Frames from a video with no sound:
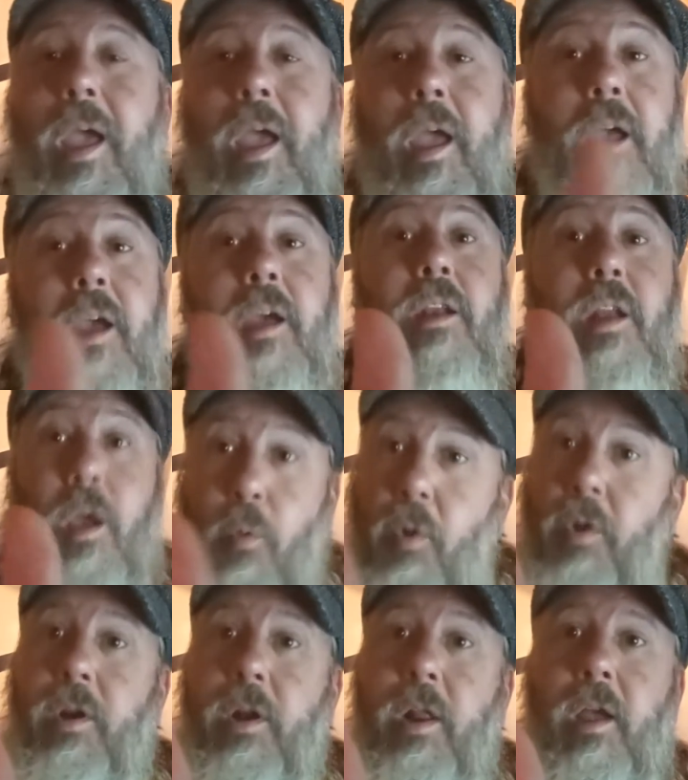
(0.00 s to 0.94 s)
And I
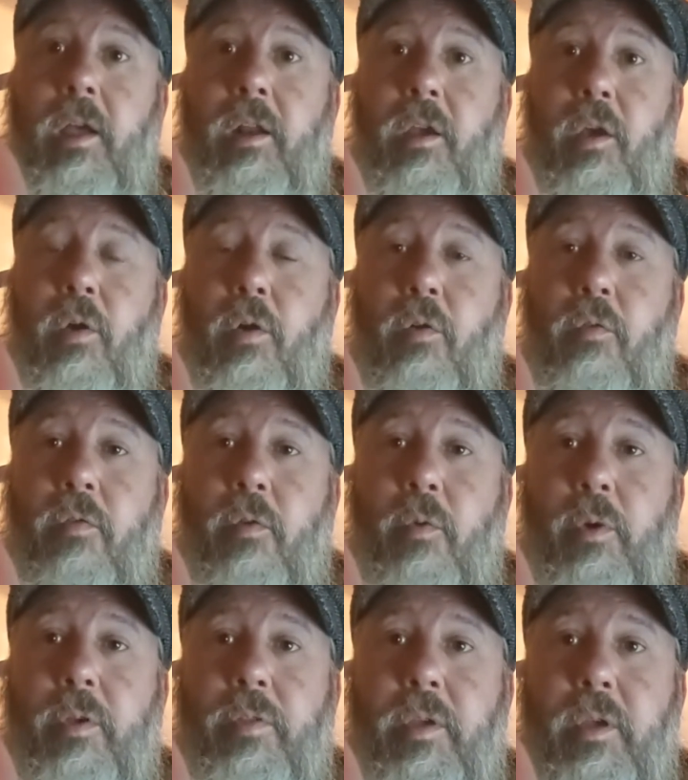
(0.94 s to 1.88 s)
want to kind of go
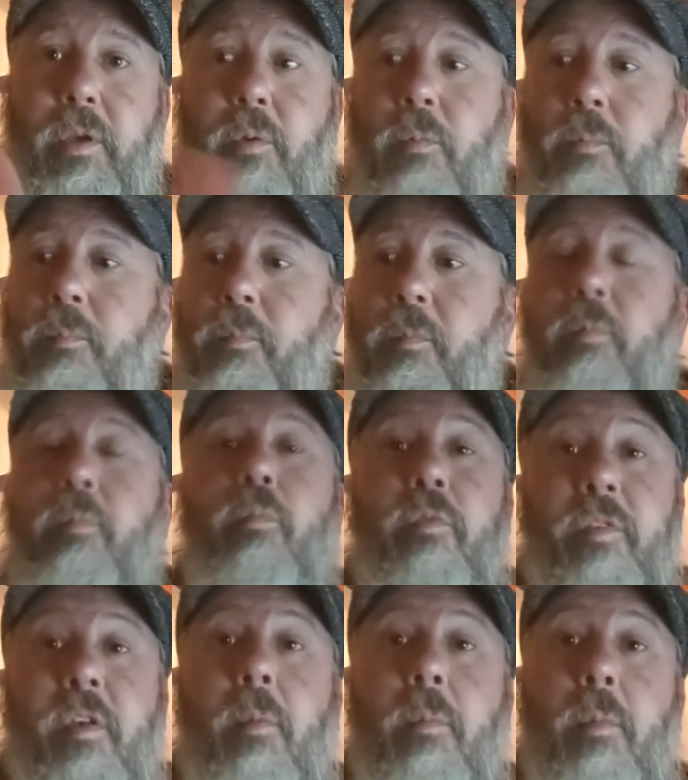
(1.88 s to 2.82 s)
over with you
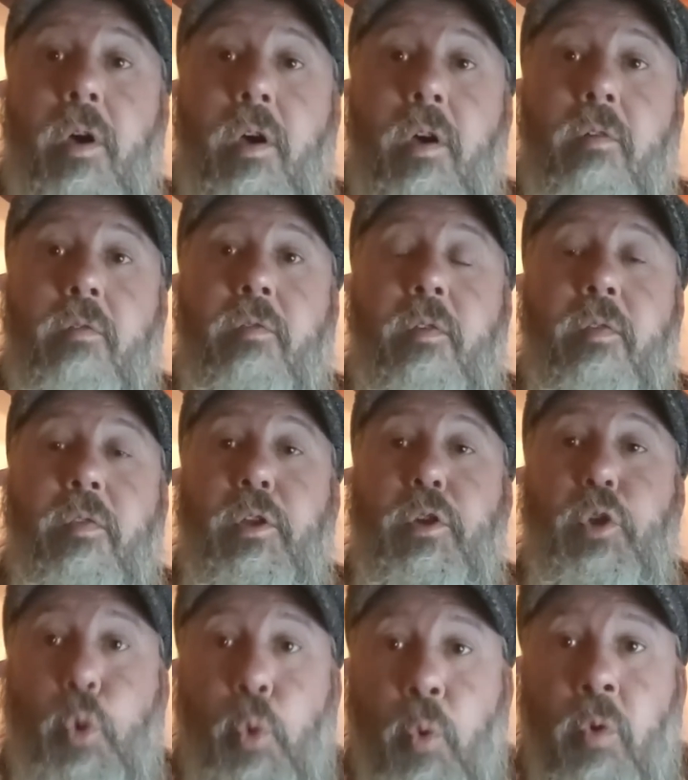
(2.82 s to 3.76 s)
some of
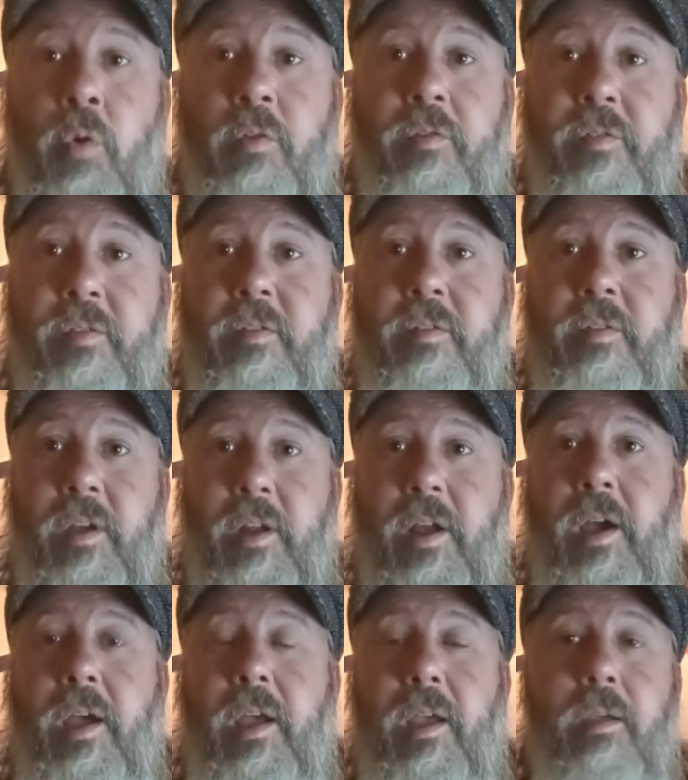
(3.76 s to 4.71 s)
the tools that
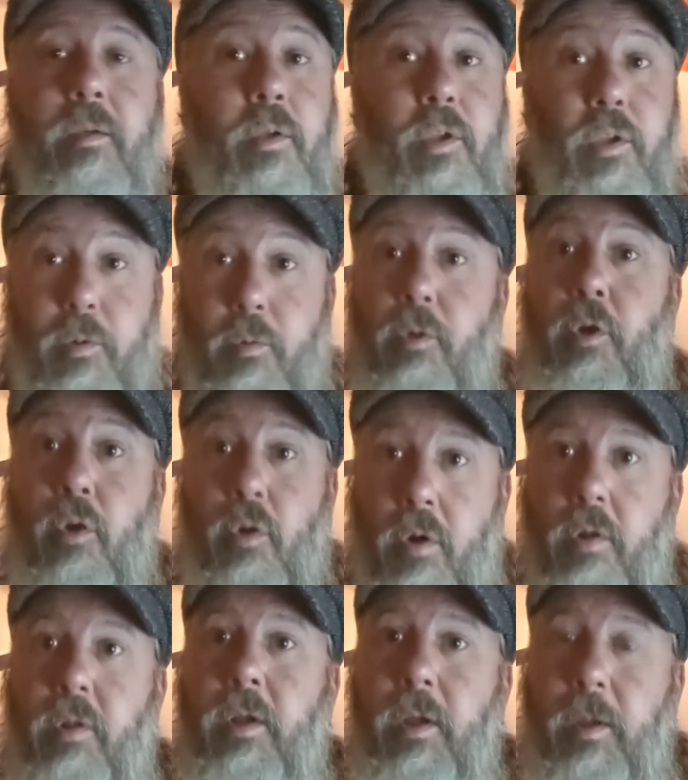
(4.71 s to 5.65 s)
I
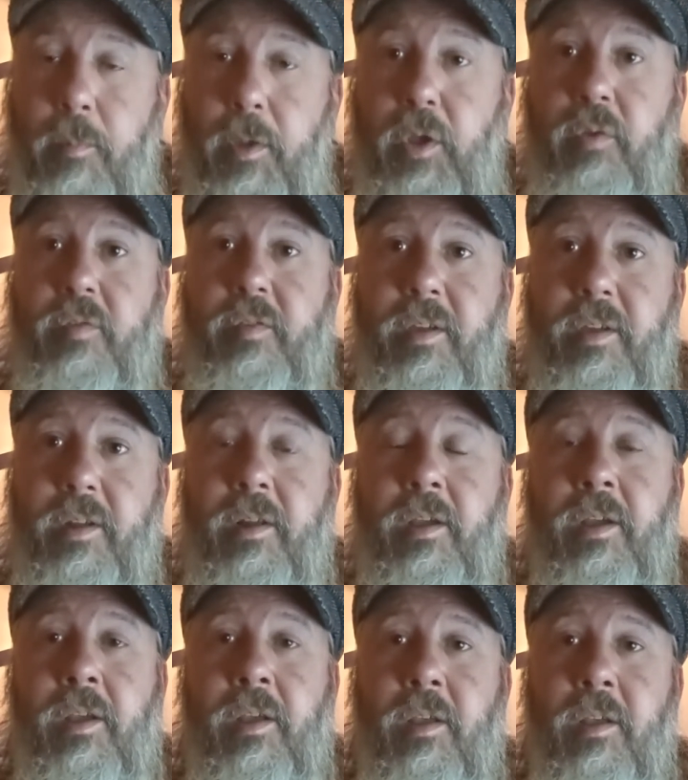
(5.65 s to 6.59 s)
currently am
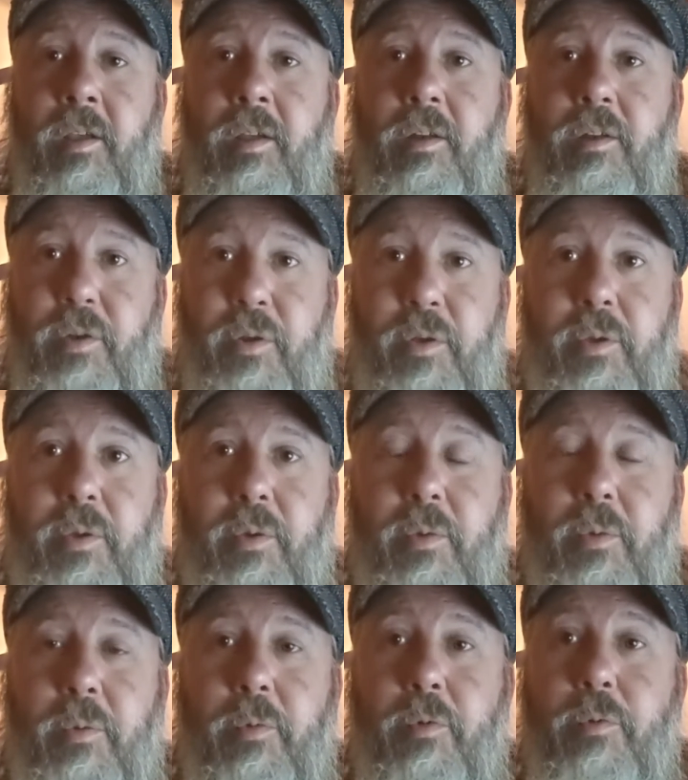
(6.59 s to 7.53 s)
using
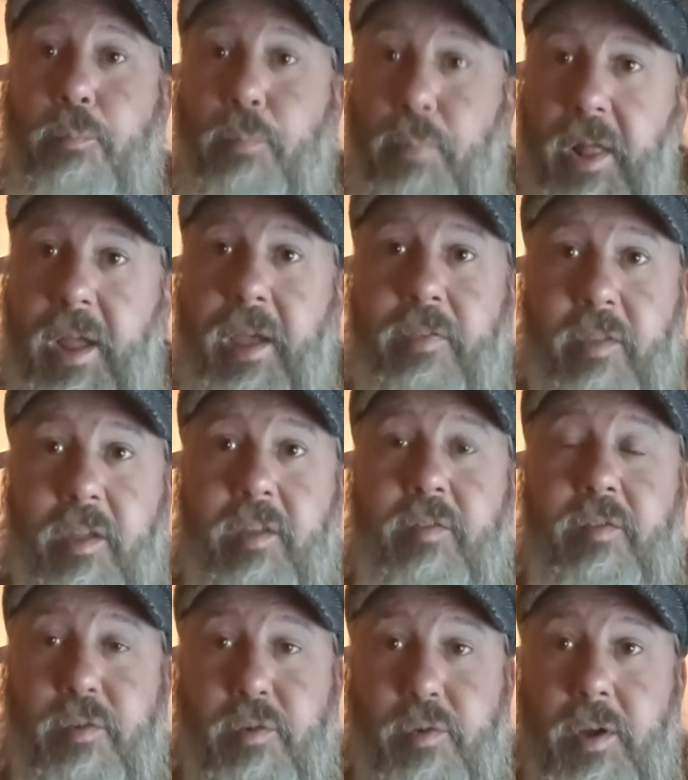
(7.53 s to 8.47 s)
to plan
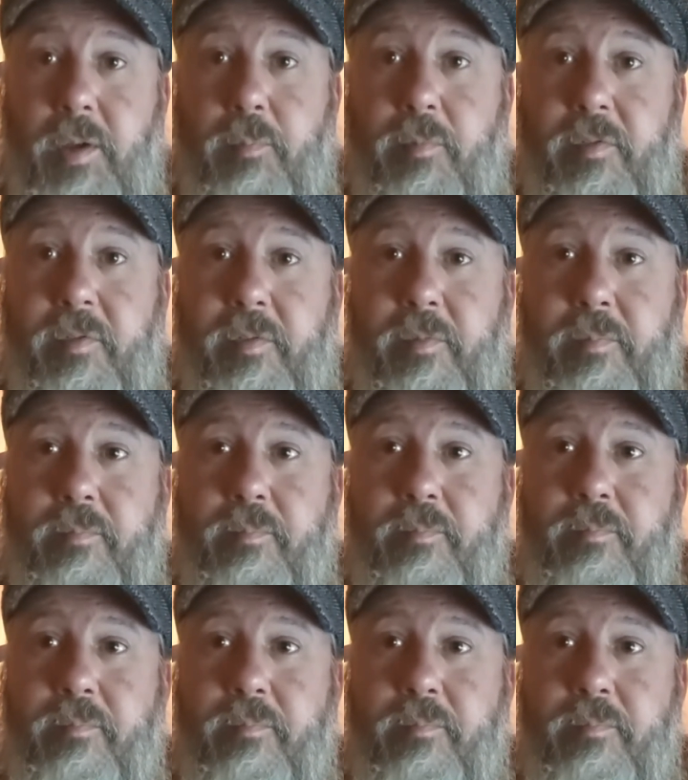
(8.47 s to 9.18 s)
these trips.